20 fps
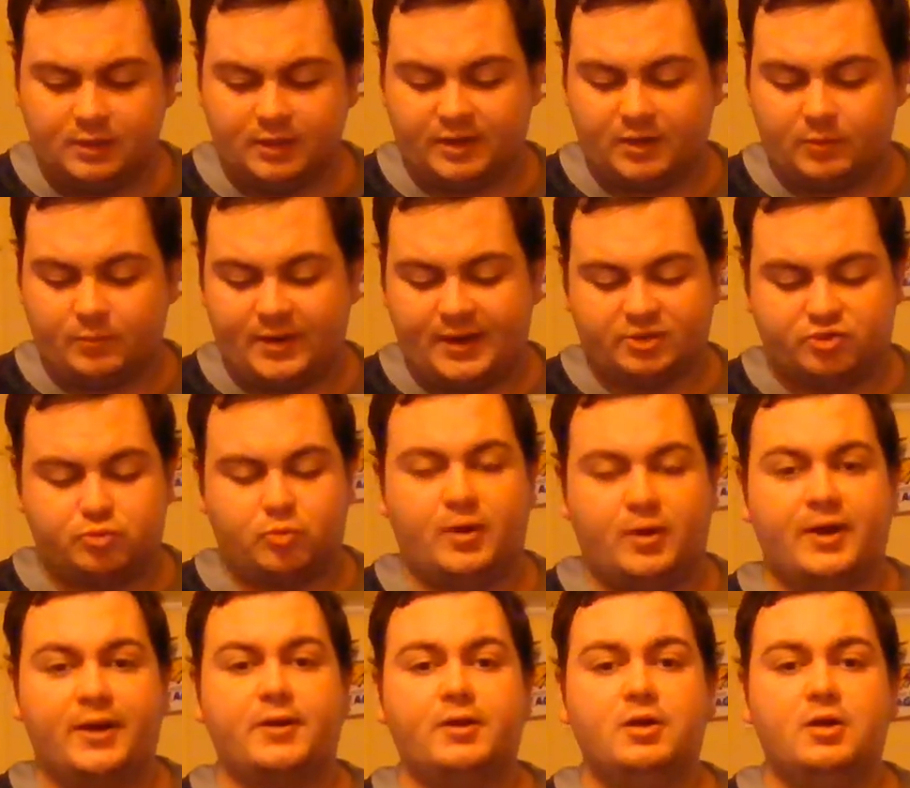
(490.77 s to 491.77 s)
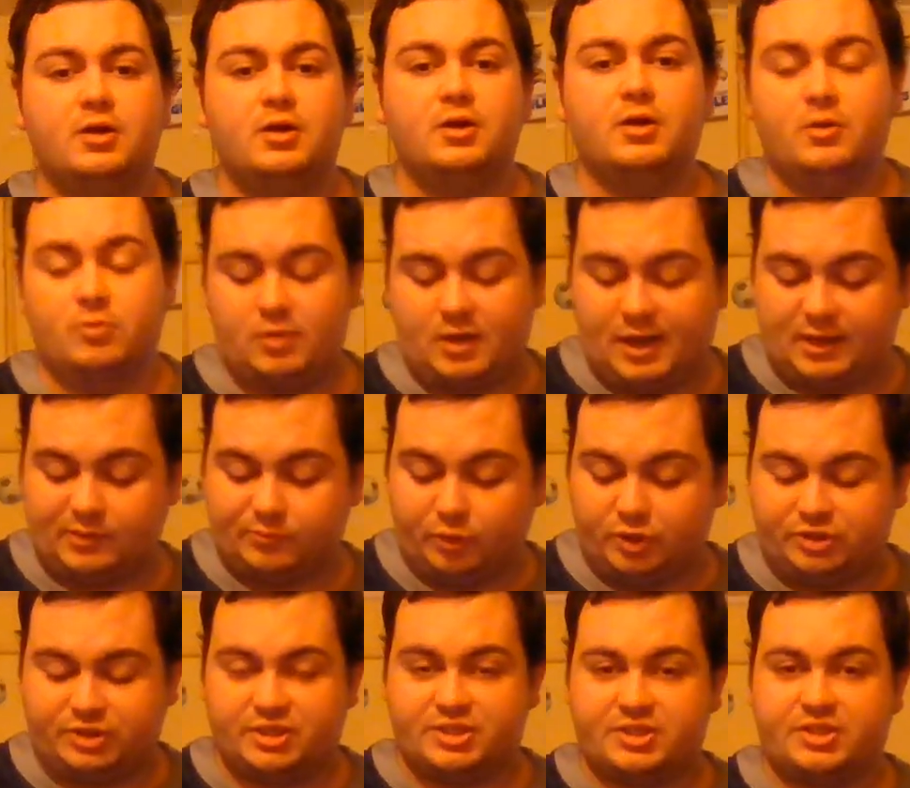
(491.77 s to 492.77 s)
And then round 20,
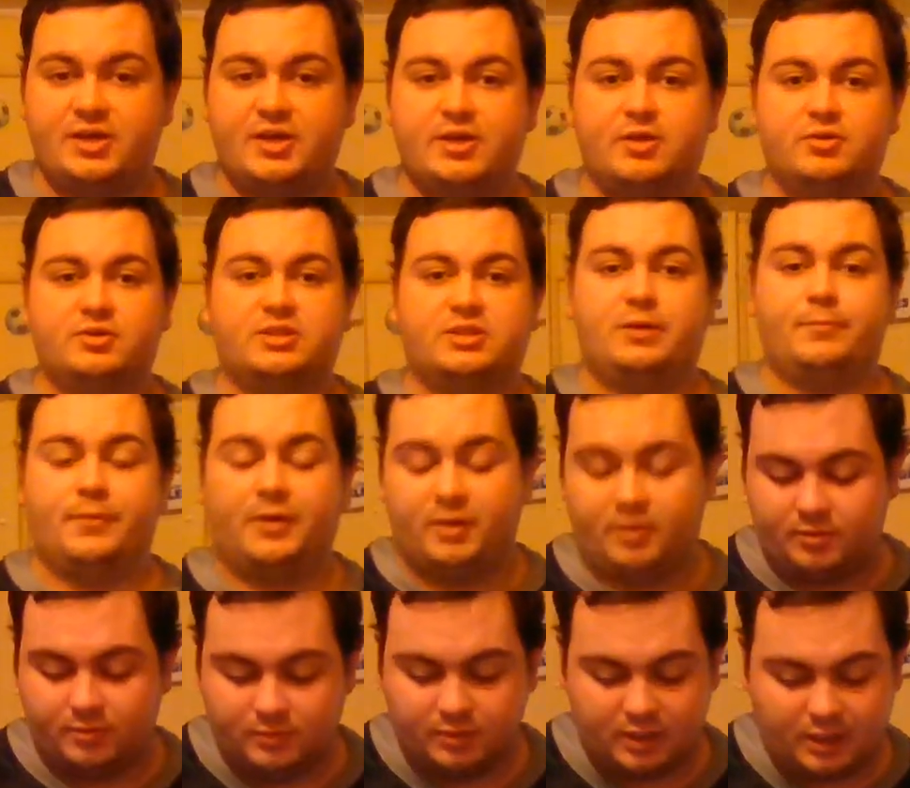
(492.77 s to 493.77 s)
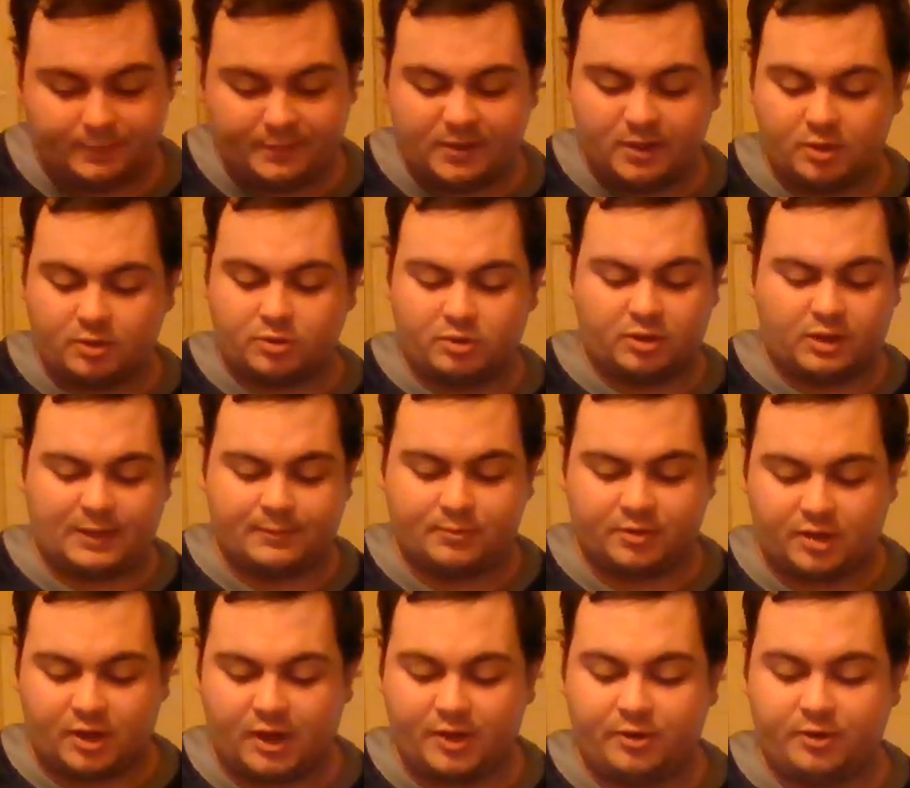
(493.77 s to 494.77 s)
Roosters and Eels, that'll be a good game
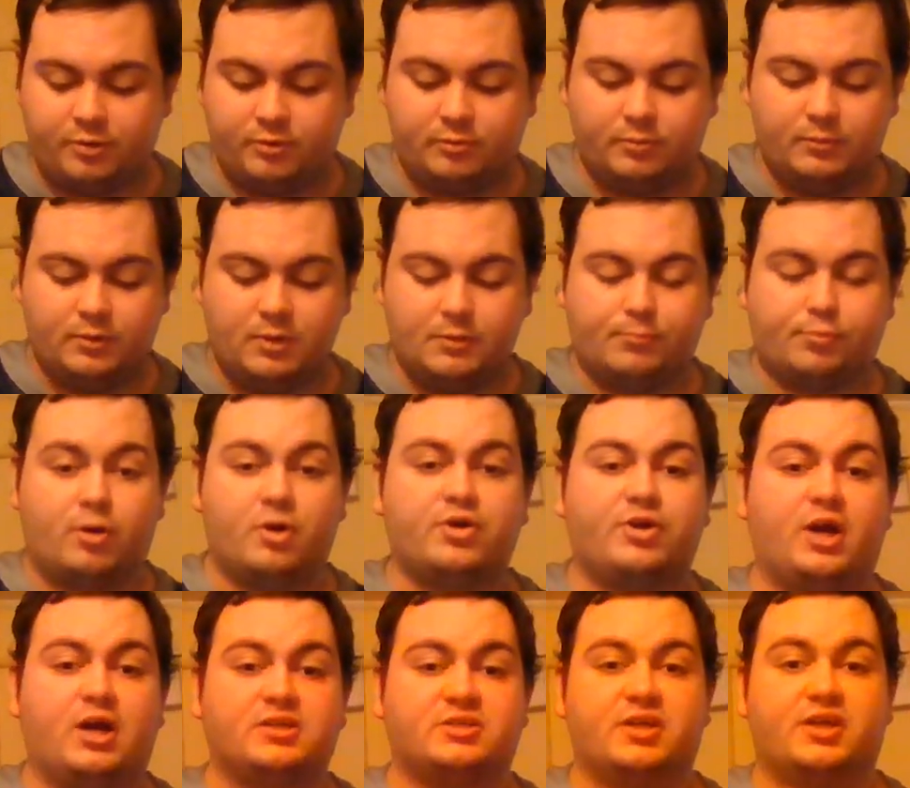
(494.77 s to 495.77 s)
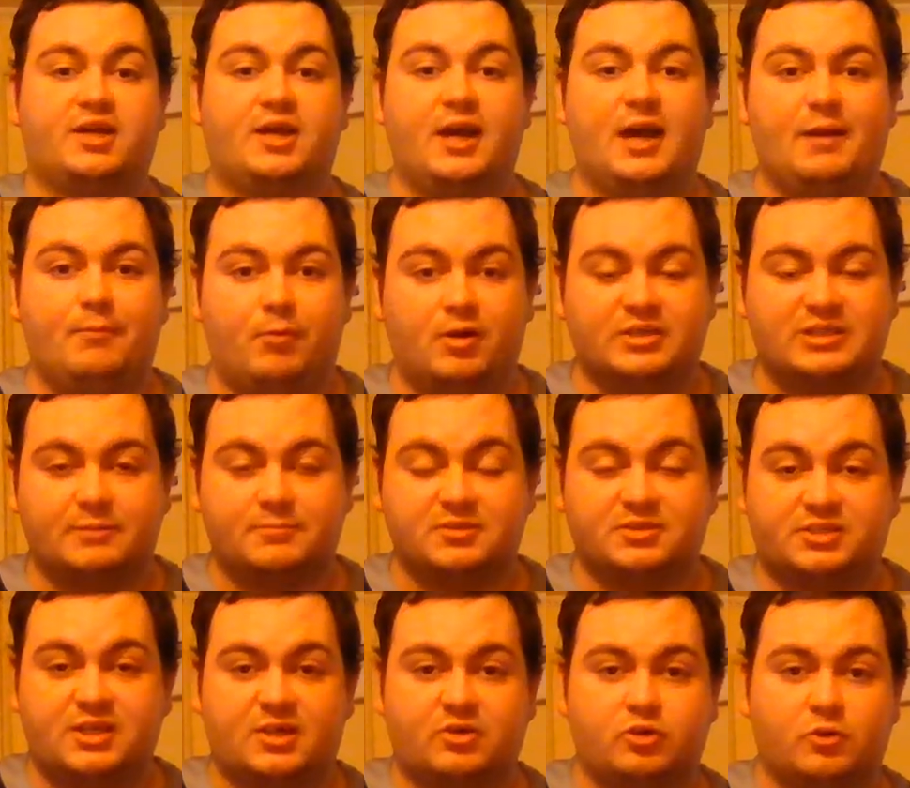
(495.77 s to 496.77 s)
to go to. Broncos and Cowboys up at
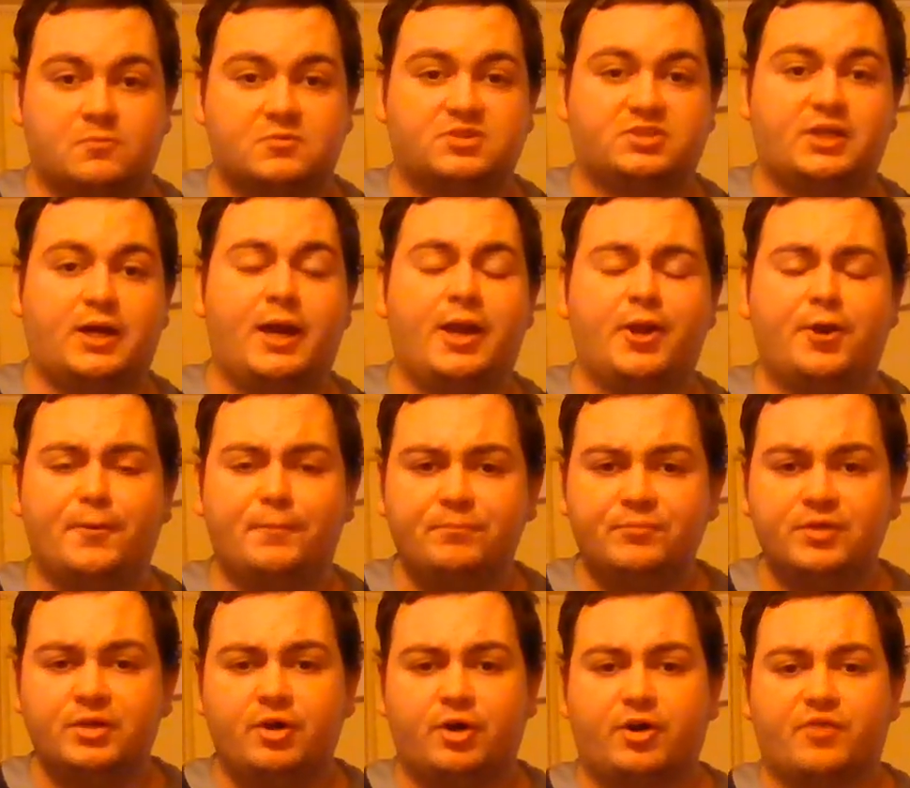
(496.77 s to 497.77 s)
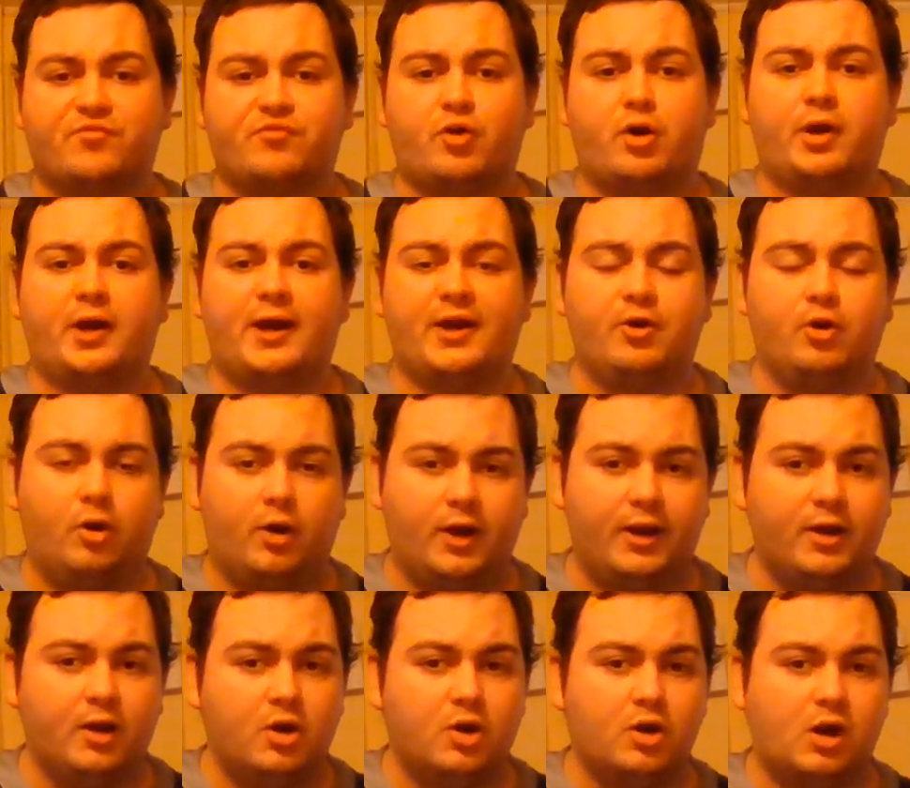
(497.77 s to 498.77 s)
Suncorp Stadium on a Friday
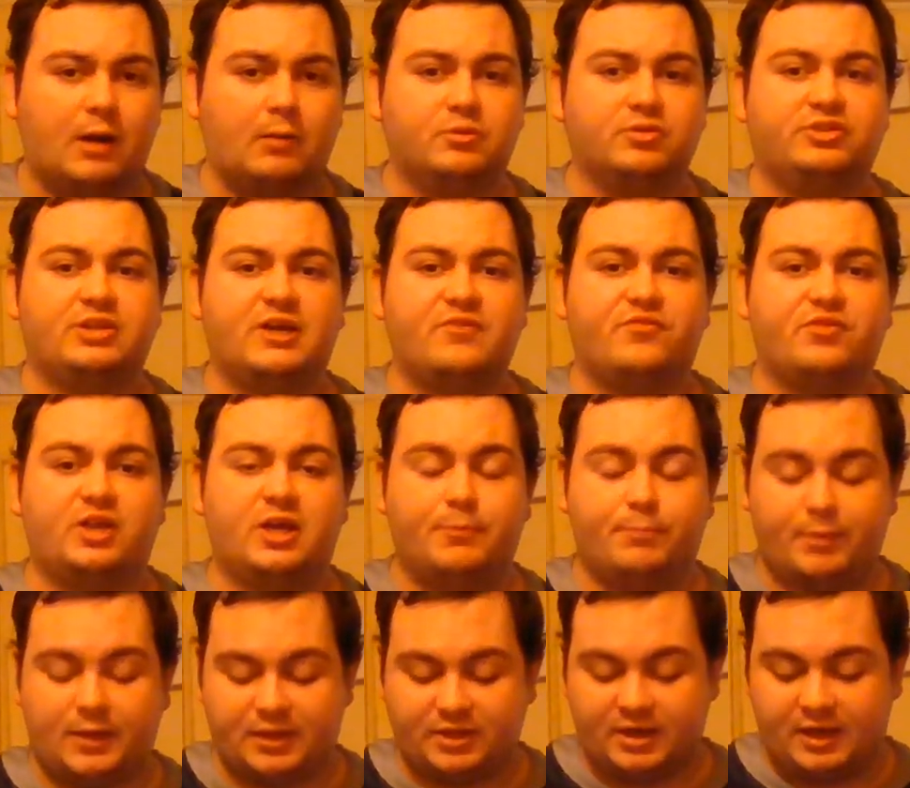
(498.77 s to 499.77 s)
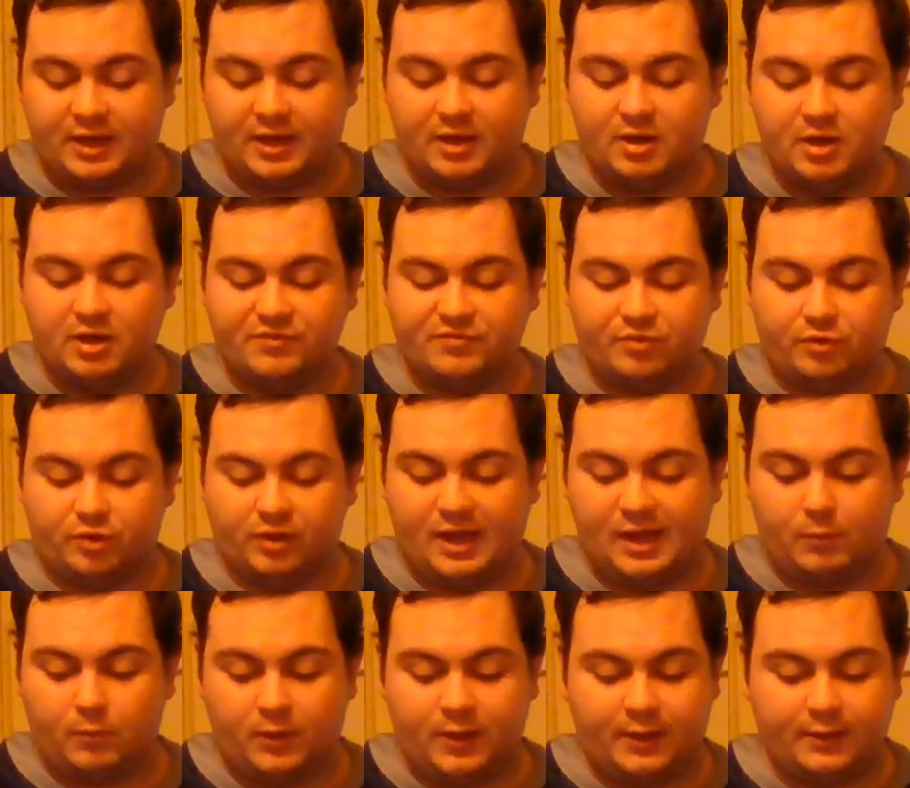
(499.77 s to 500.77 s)
night. I will definitely be there for
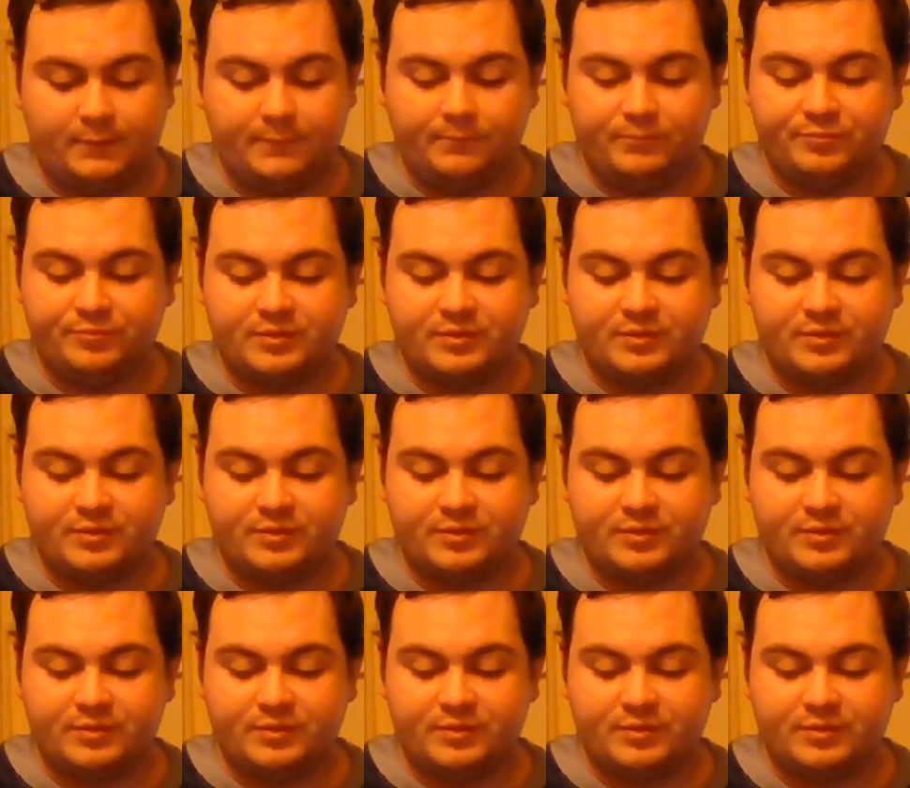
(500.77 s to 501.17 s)
that one.